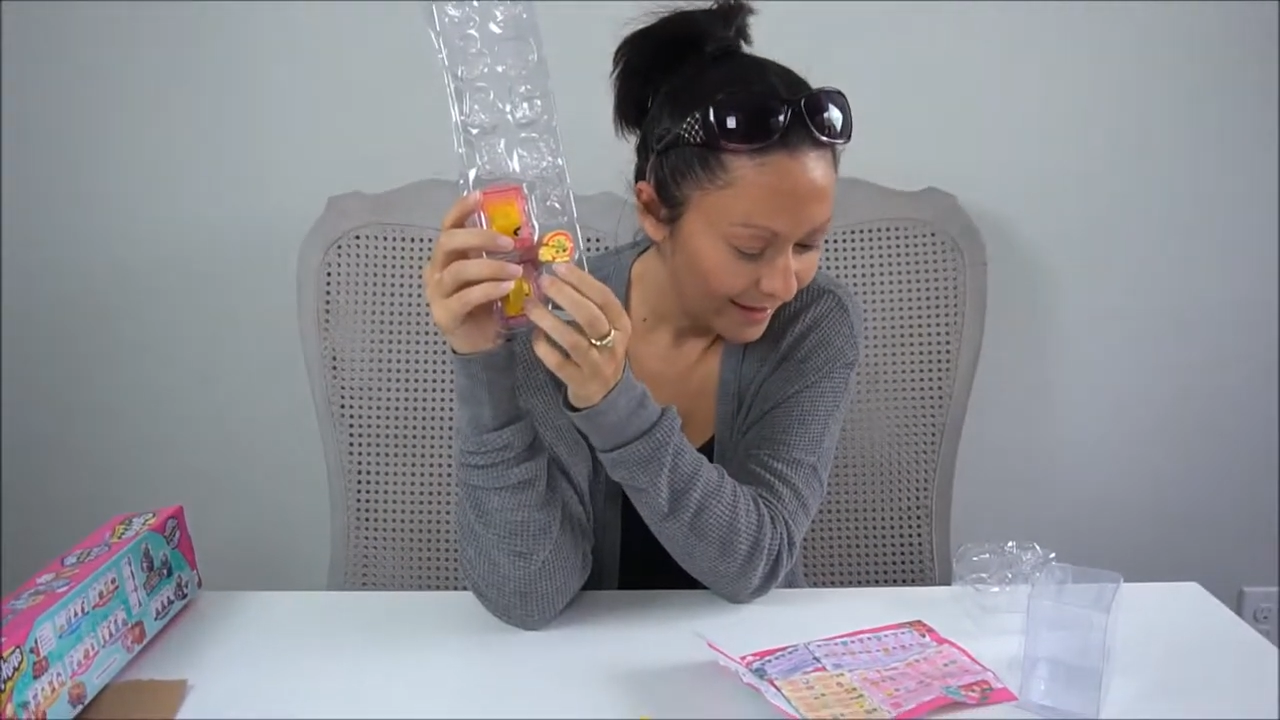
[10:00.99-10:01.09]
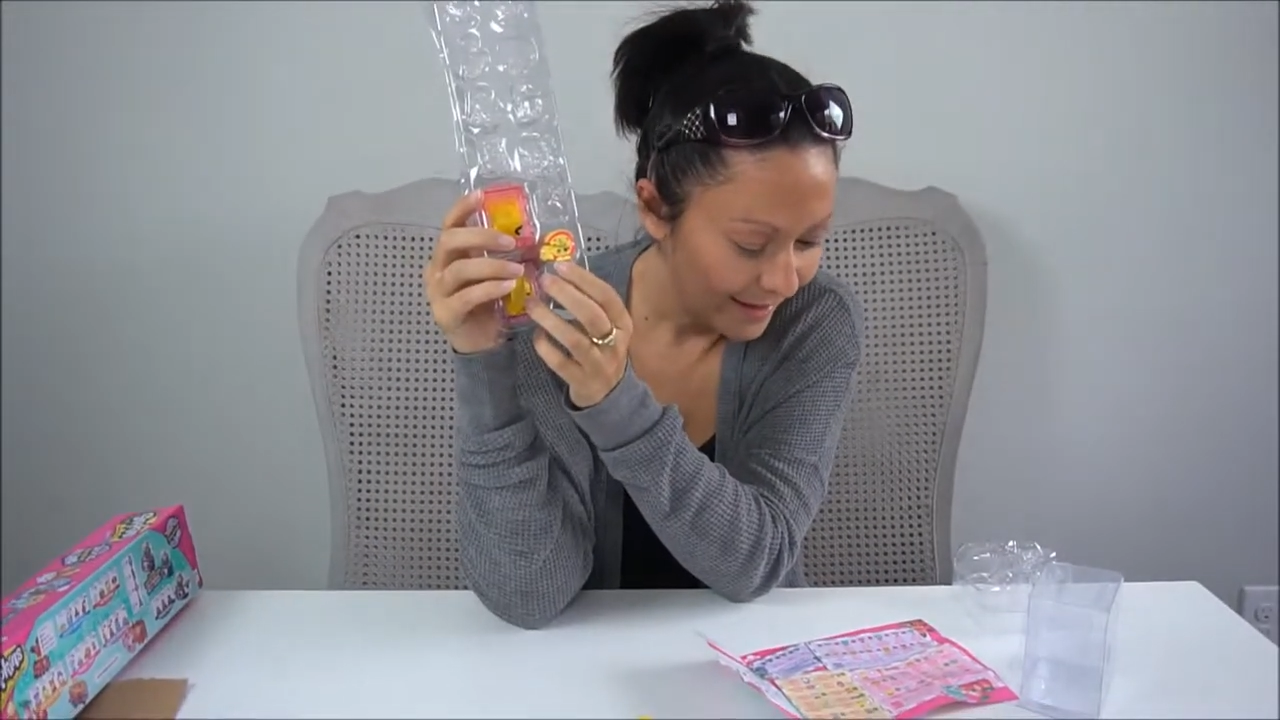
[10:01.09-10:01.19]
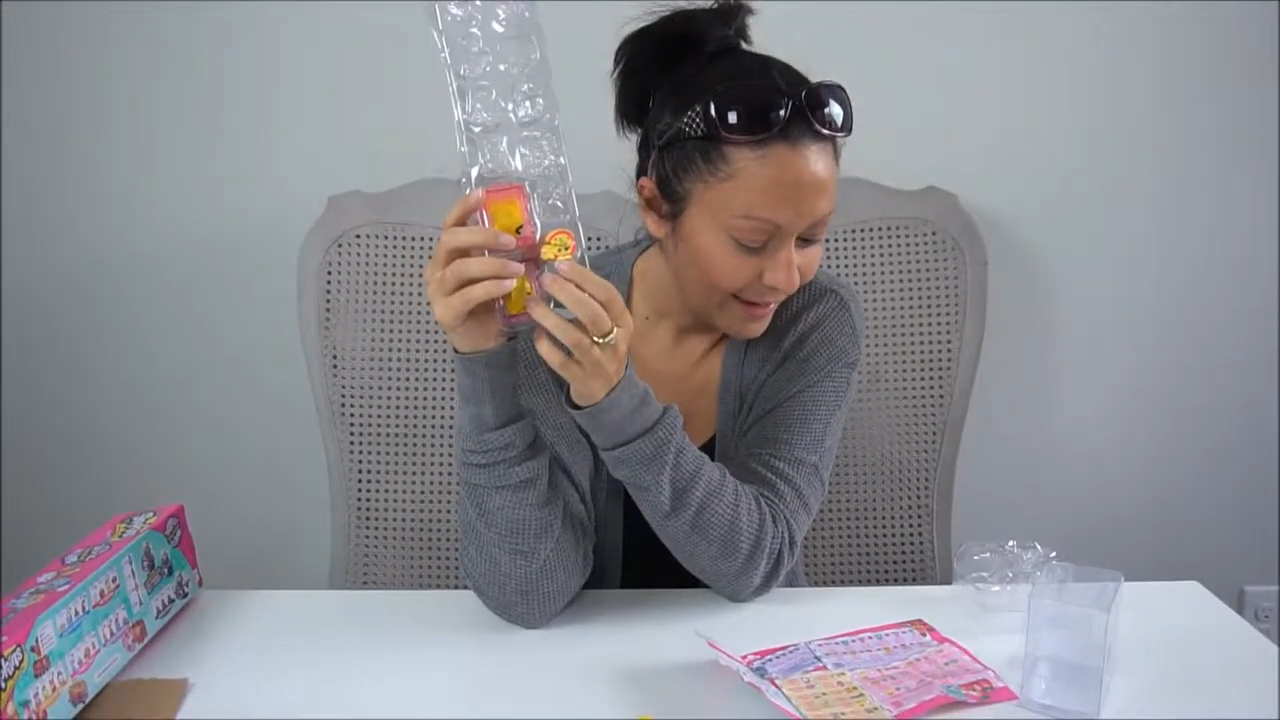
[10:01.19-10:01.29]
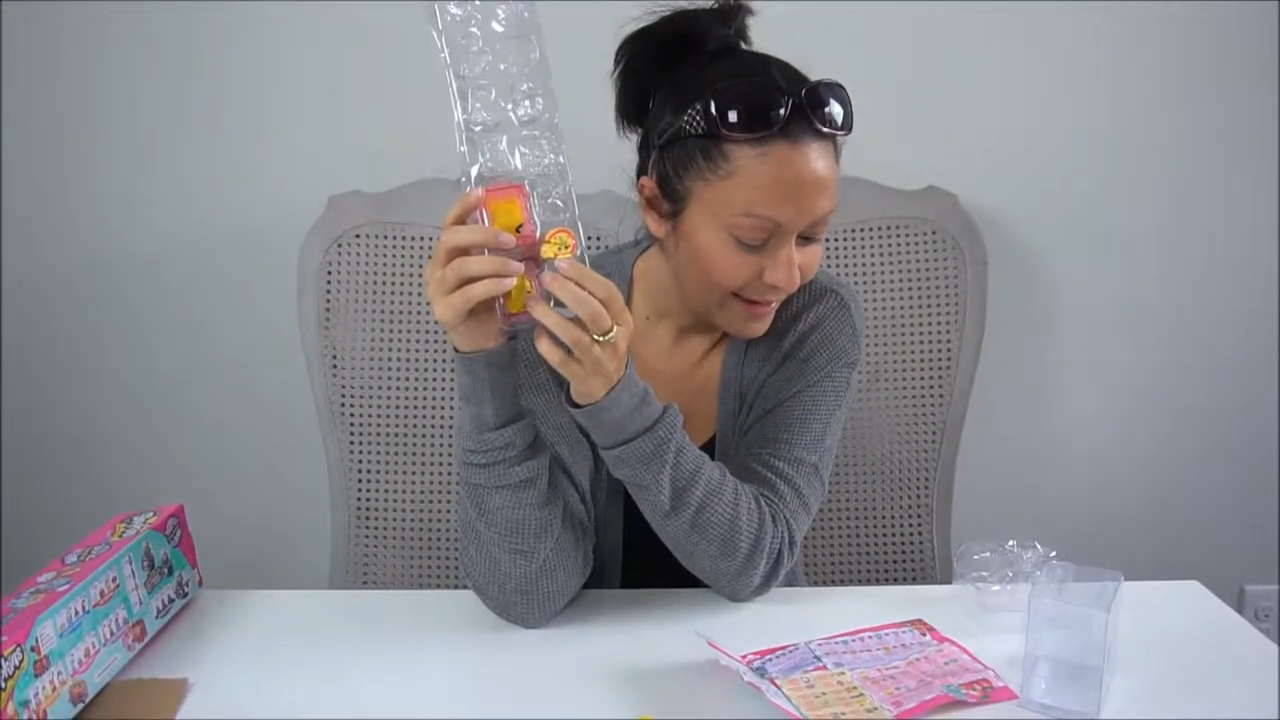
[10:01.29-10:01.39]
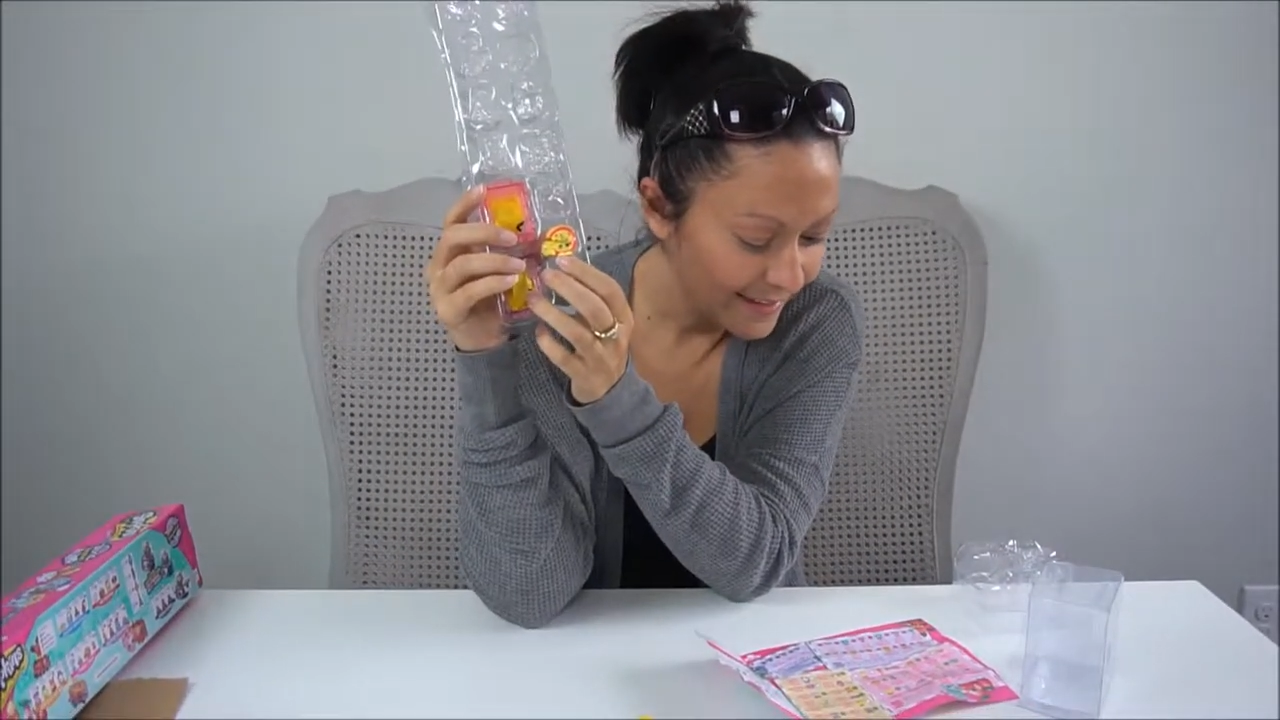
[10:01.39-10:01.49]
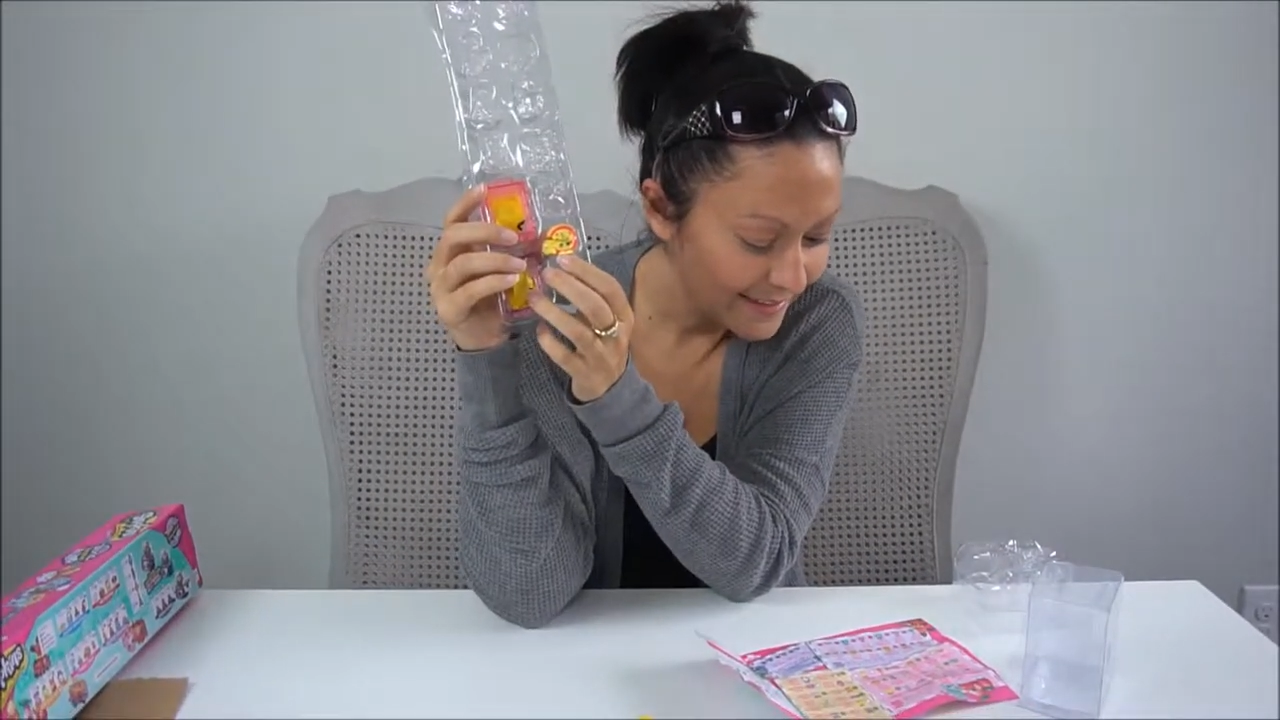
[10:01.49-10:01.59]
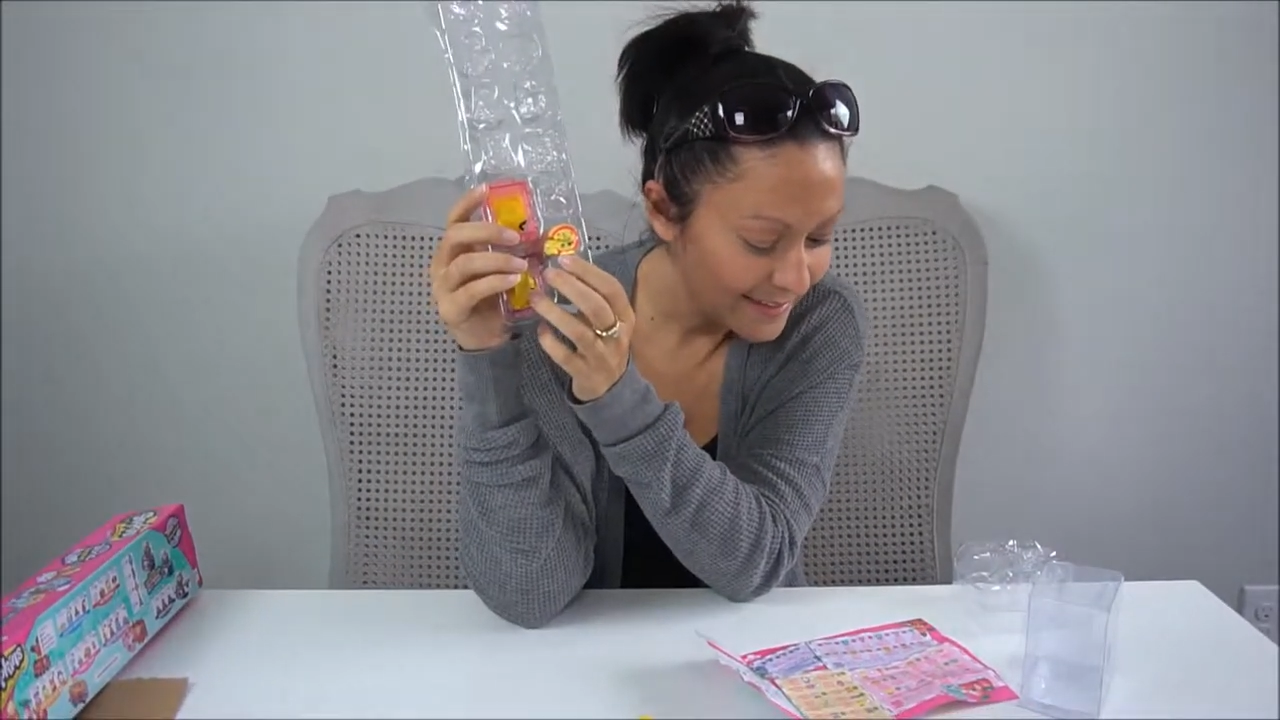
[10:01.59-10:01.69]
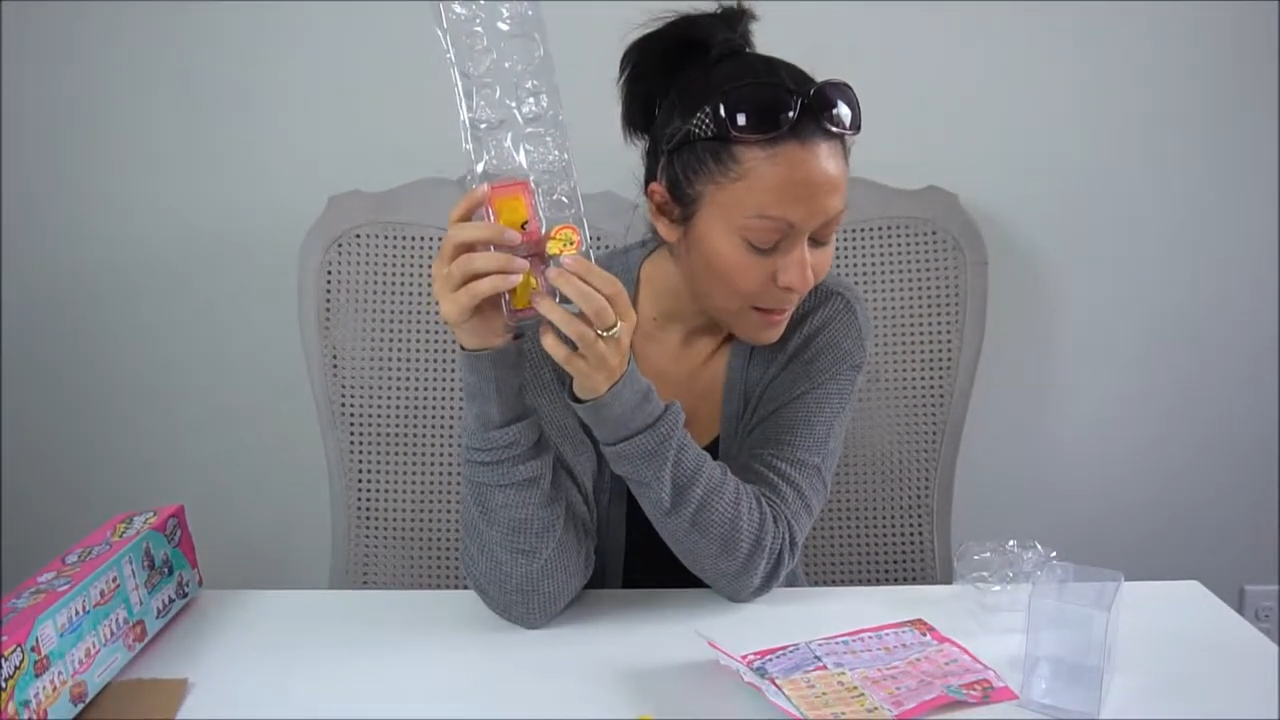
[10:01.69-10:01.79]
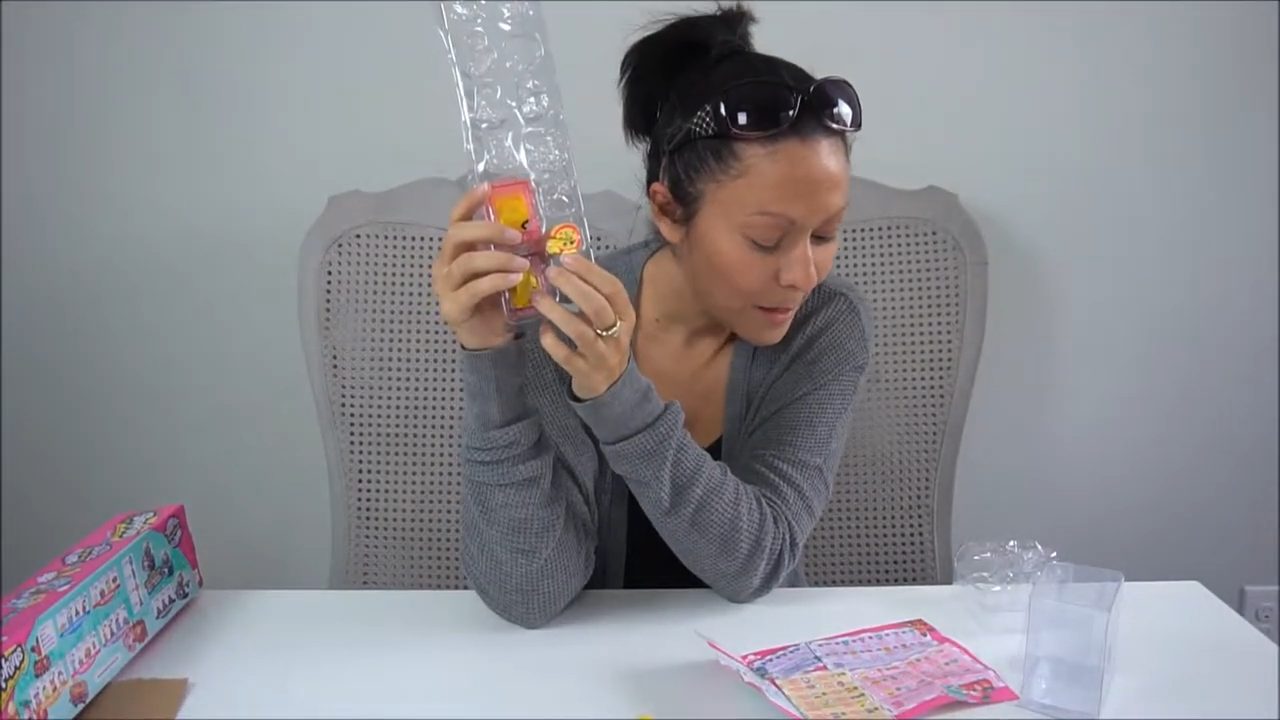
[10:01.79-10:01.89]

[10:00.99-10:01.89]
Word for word: is